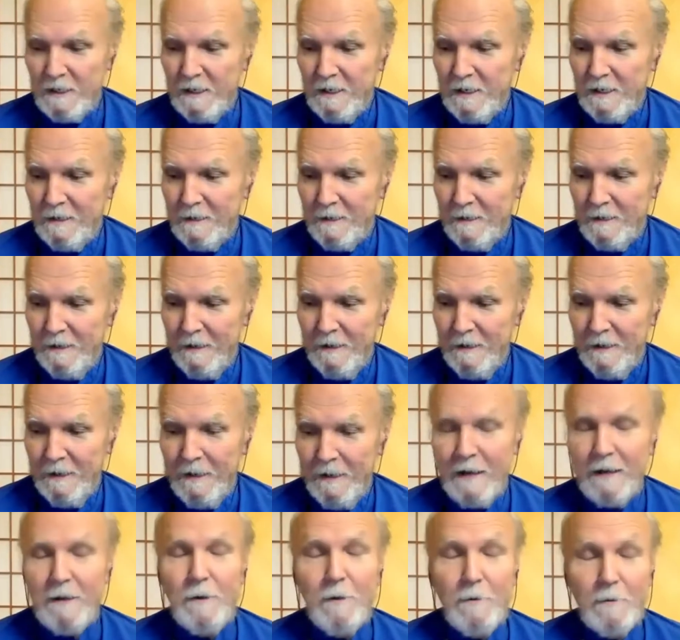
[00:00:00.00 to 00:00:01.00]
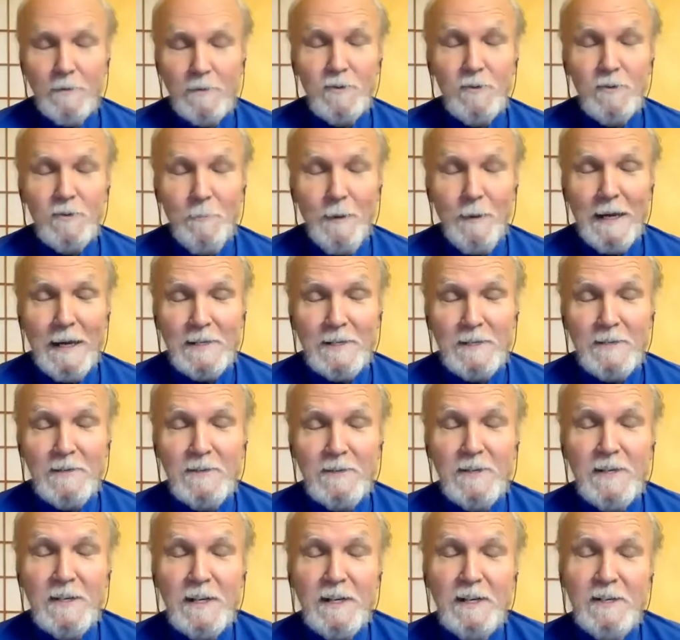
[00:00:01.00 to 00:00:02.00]
and also Master
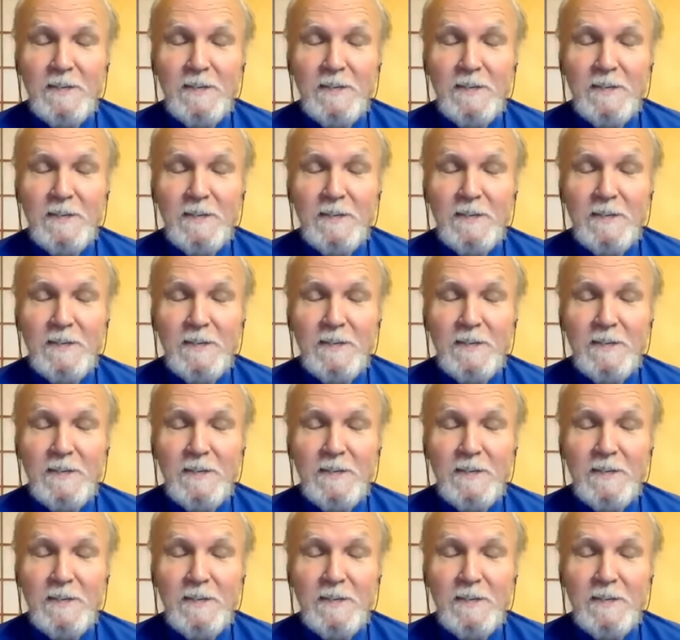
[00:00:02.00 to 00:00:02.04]
said